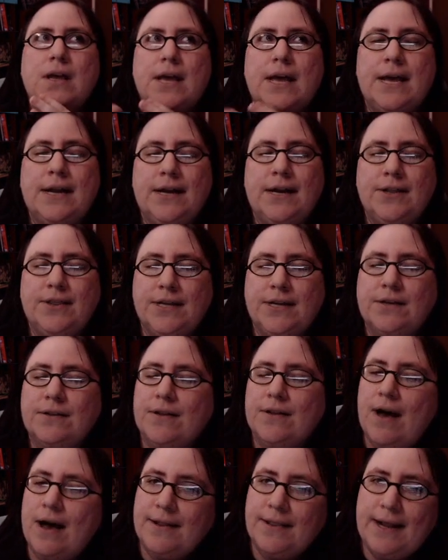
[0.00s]
And I think a
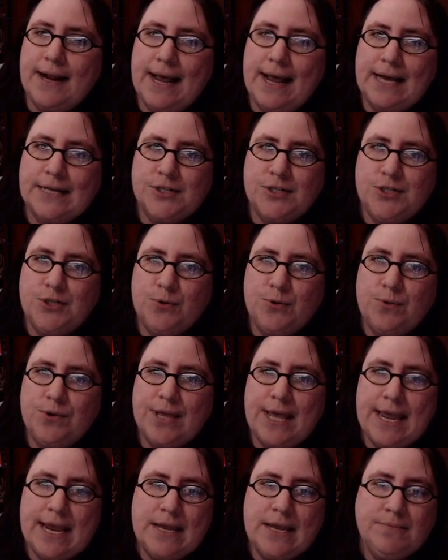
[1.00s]
lot of that has to do with
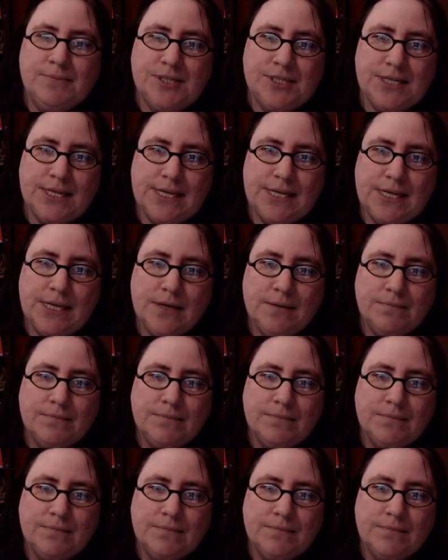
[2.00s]
AMC